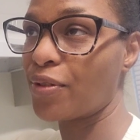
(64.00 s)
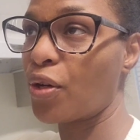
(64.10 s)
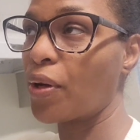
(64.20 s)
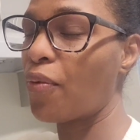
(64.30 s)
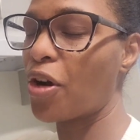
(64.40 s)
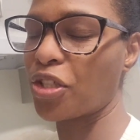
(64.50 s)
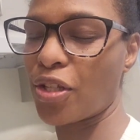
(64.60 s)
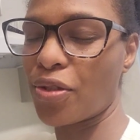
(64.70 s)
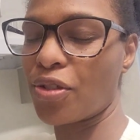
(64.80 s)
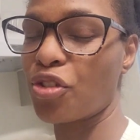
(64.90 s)
No, not wash
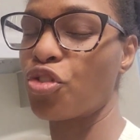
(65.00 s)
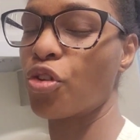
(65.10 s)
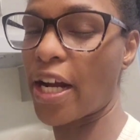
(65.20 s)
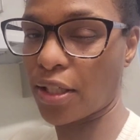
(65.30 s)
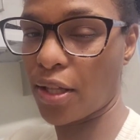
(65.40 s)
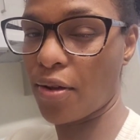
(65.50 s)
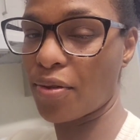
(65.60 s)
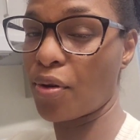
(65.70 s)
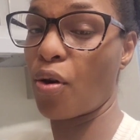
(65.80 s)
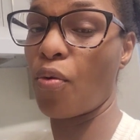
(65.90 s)
clothes, just dry the clothes.
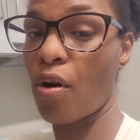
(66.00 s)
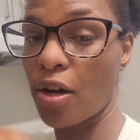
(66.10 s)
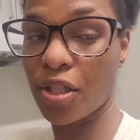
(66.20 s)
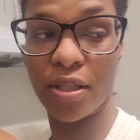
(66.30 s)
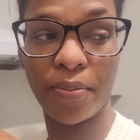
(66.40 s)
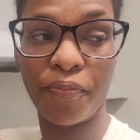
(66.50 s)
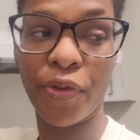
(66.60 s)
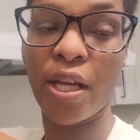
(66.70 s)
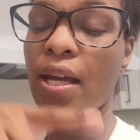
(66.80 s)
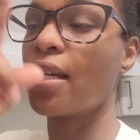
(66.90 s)
I'm going to wash them
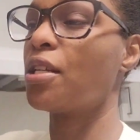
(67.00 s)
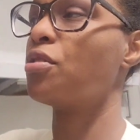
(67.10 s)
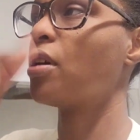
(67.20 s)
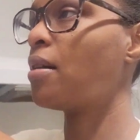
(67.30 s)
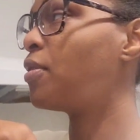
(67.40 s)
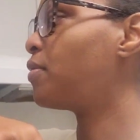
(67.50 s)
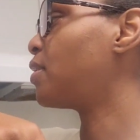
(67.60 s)
and dry them over